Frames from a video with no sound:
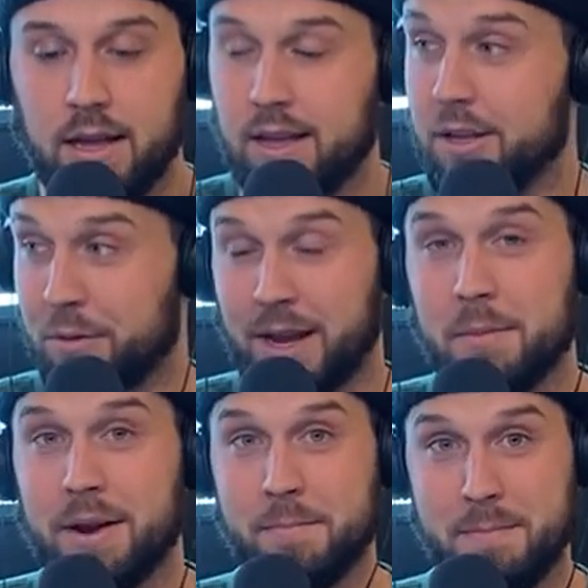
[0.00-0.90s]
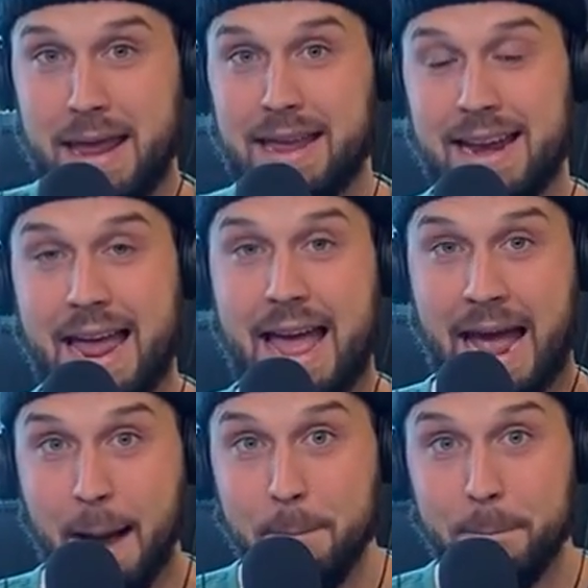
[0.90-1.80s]
You think I'm going to make an
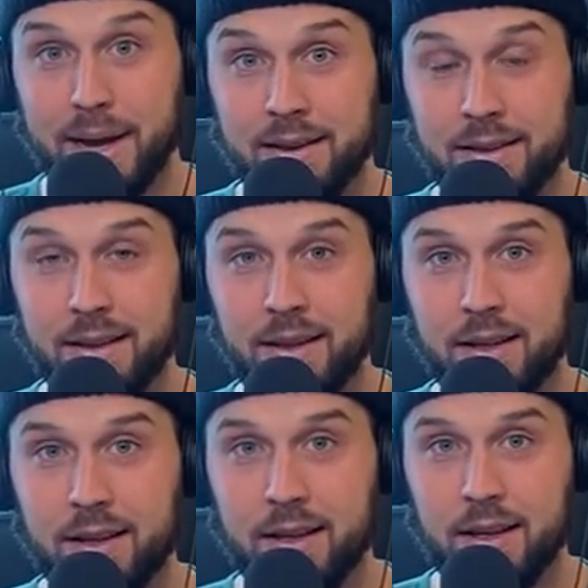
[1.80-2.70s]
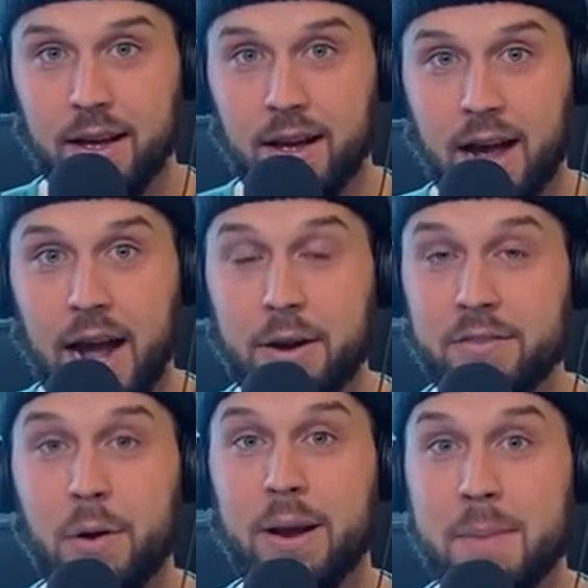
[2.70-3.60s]
app? I don't
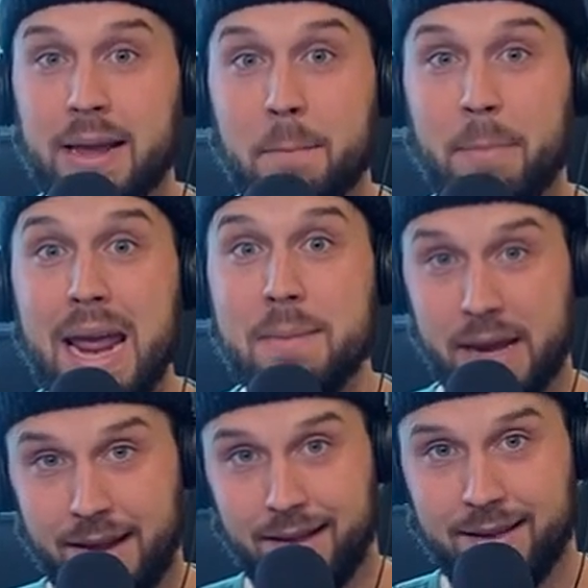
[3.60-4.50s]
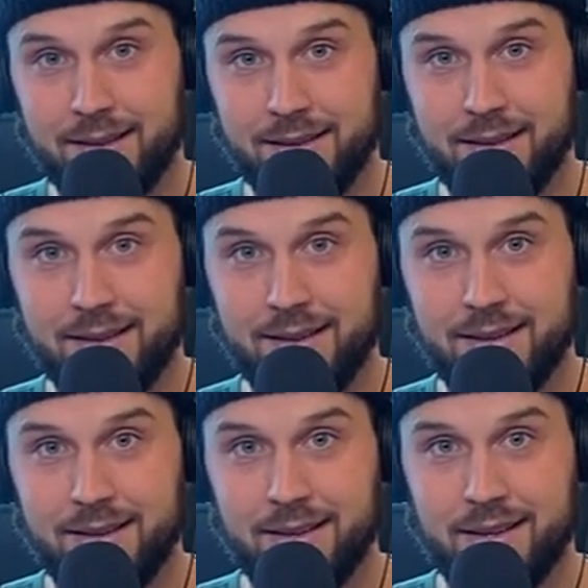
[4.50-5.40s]
even know how to make a baby.
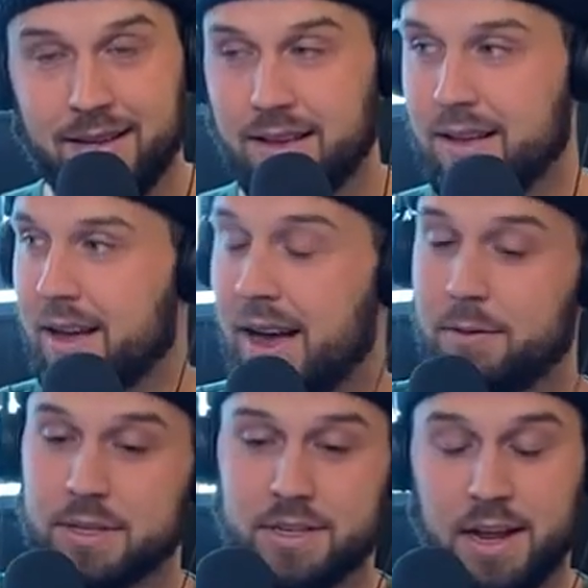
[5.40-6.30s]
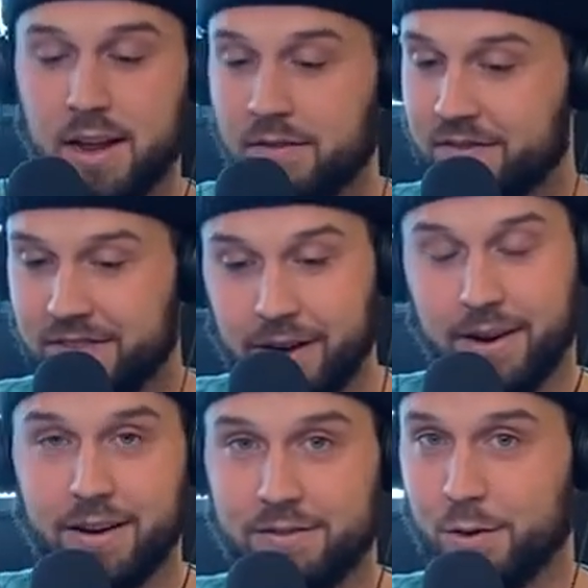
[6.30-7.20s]
I was
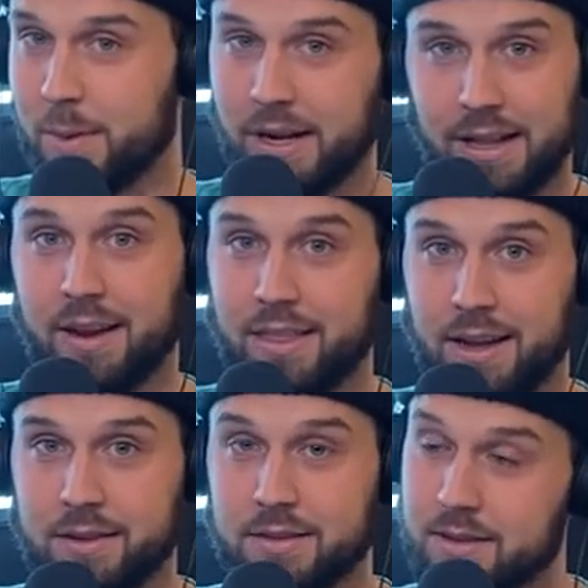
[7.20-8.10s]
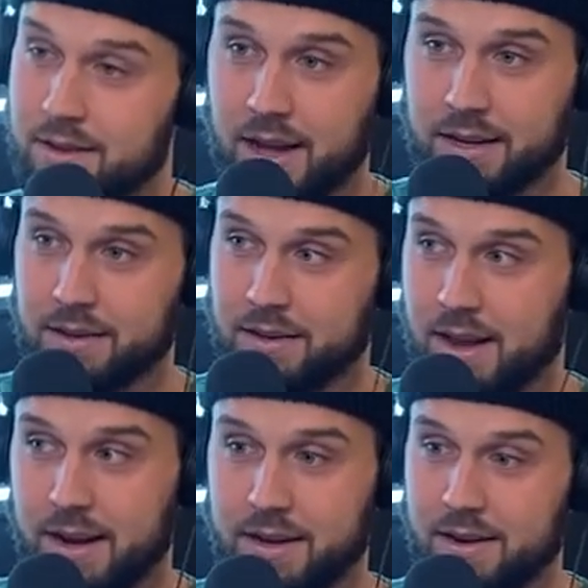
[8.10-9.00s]
very uninformed on a lot of things. I
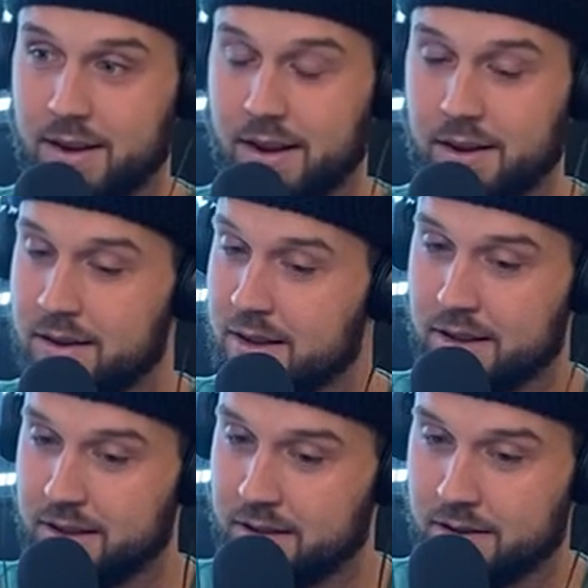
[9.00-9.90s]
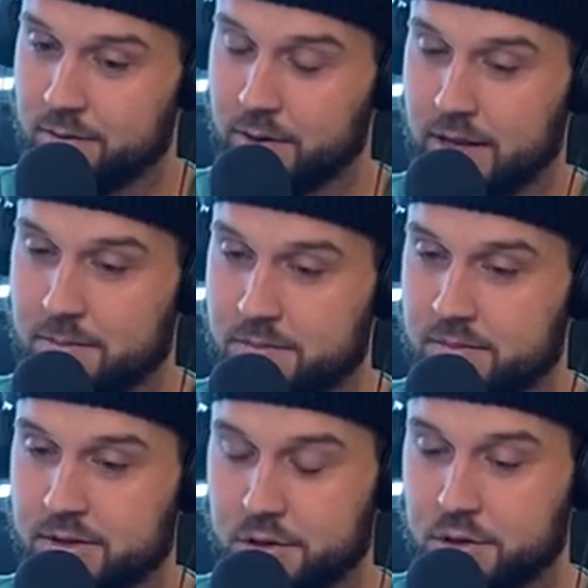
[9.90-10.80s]
could really
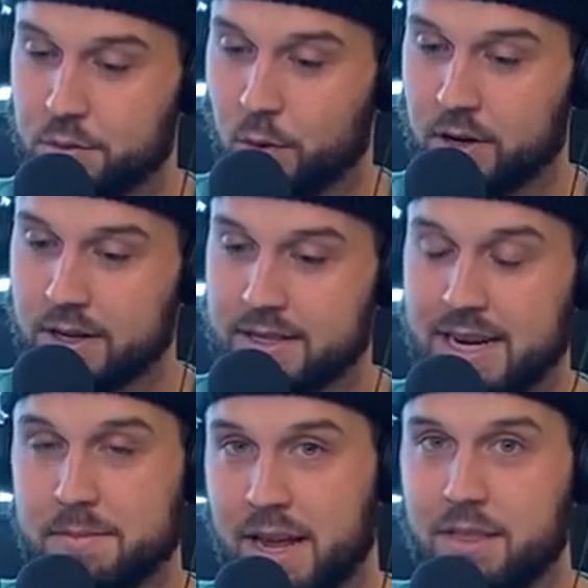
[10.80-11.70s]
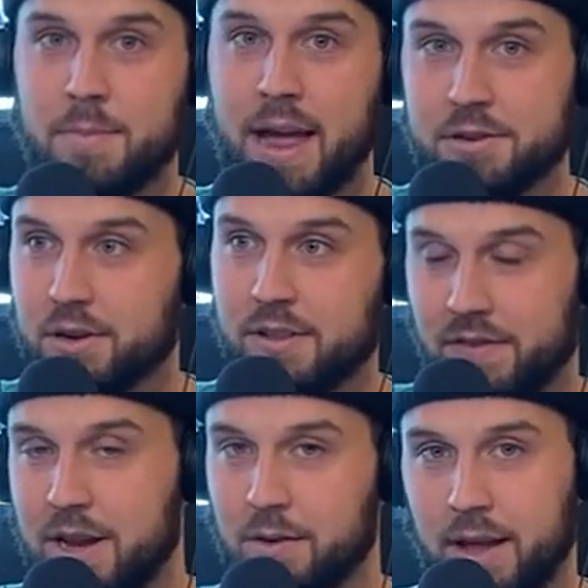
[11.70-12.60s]
do work in team deathmatch on the
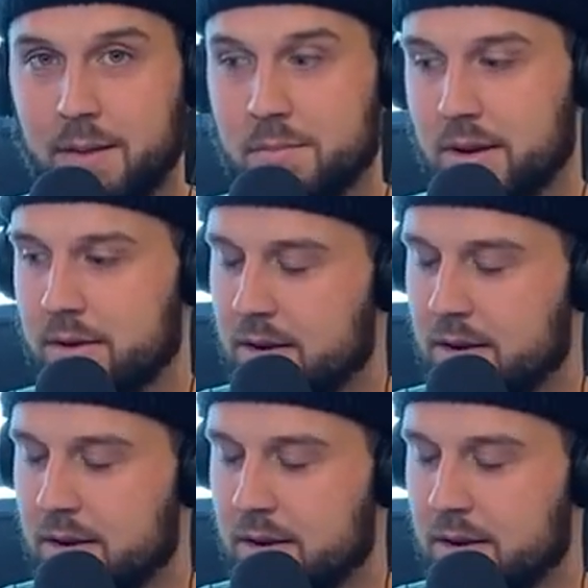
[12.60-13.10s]
video game, but